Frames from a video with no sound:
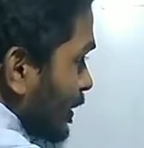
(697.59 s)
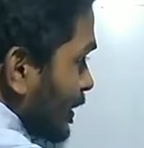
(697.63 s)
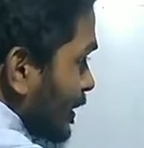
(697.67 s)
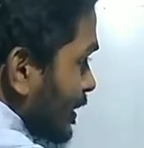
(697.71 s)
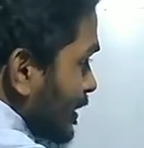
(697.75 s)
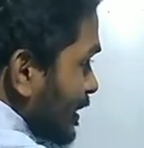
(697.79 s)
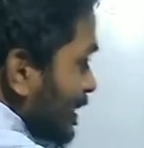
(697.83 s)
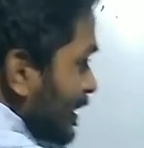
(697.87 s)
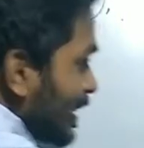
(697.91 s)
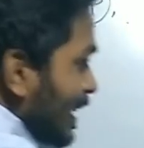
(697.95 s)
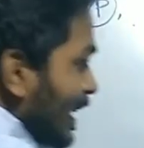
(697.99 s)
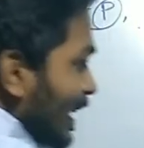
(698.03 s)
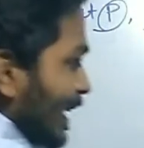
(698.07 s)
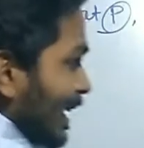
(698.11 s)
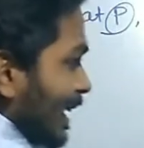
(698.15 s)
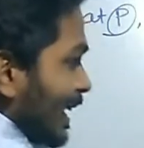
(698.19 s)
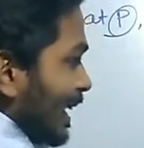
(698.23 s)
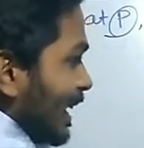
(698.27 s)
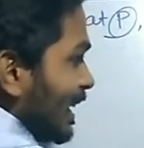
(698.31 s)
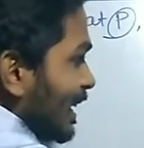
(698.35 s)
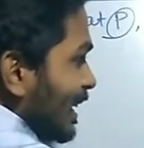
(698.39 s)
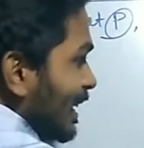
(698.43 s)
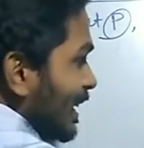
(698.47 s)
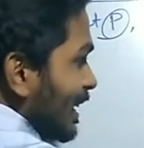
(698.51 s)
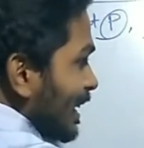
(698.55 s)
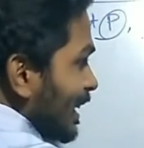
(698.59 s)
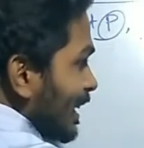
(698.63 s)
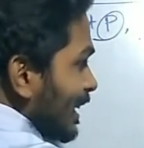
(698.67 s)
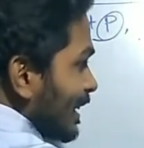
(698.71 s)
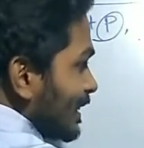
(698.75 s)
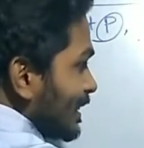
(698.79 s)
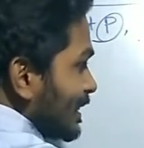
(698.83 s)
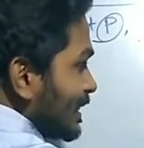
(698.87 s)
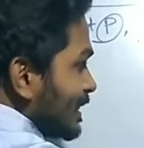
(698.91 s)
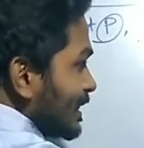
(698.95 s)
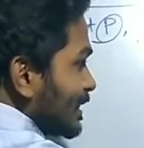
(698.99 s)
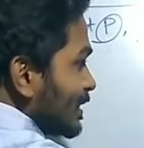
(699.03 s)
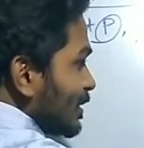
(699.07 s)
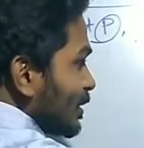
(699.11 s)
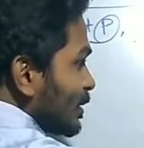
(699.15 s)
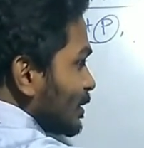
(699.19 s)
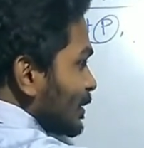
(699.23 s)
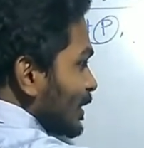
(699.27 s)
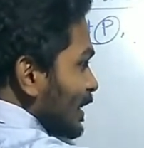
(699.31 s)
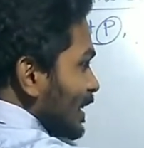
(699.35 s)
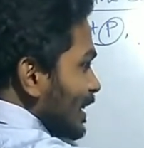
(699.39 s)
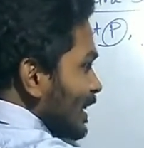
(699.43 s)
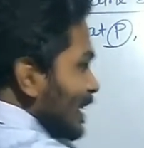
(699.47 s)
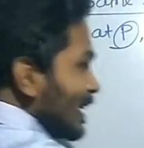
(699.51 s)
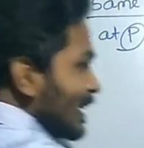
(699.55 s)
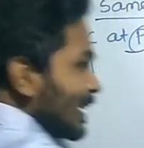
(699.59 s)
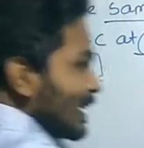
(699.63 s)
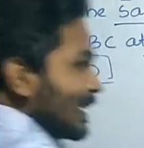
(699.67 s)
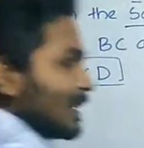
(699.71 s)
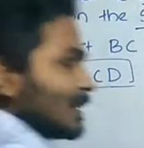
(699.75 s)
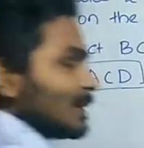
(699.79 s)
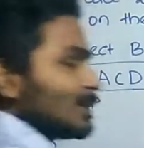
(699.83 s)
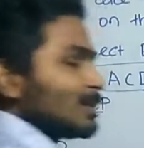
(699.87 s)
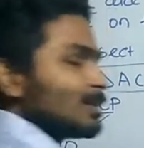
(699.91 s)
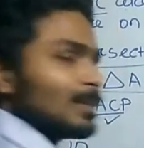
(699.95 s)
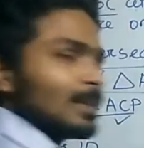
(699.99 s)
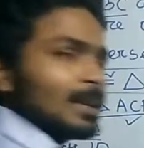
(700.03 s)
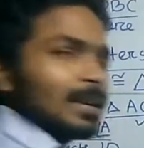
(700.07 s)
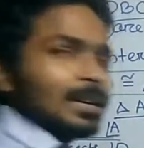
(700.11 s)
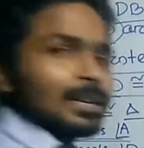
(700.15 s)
This is an angle, this is also an angle.